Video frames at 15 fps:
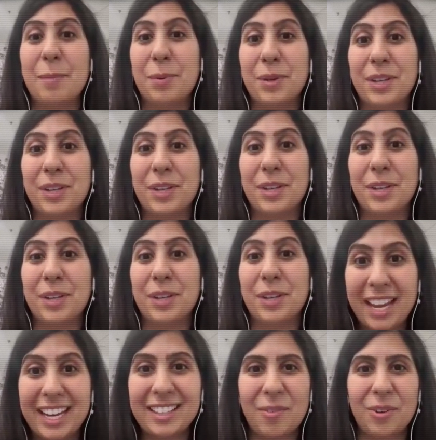type of
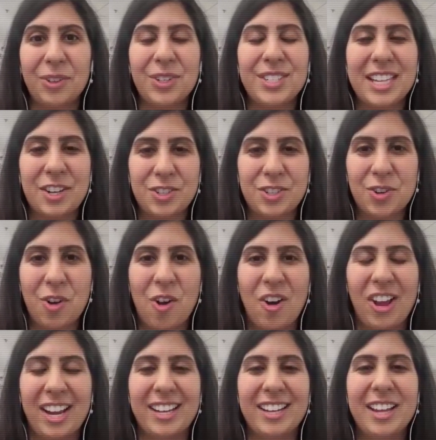campaign that really centered
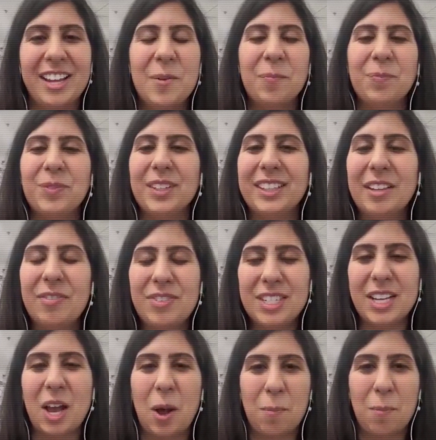on
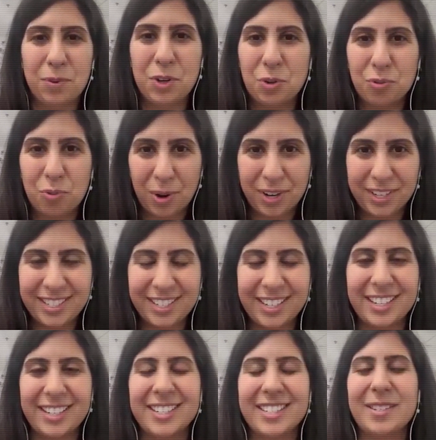lifting up new
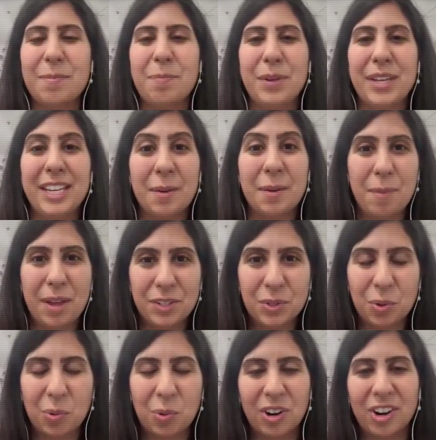voices, being a
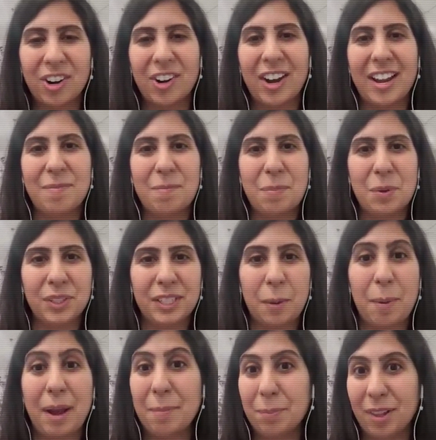mentor, and building a
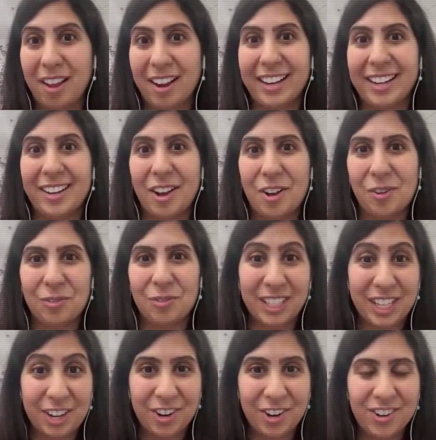pipeline of
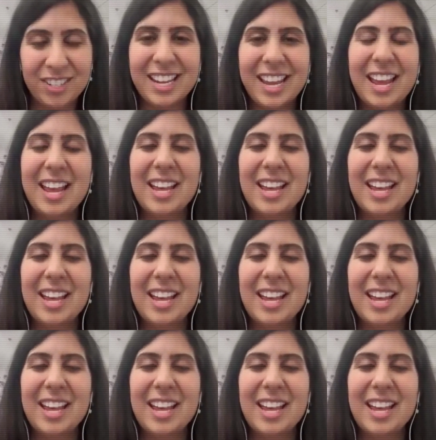leaders.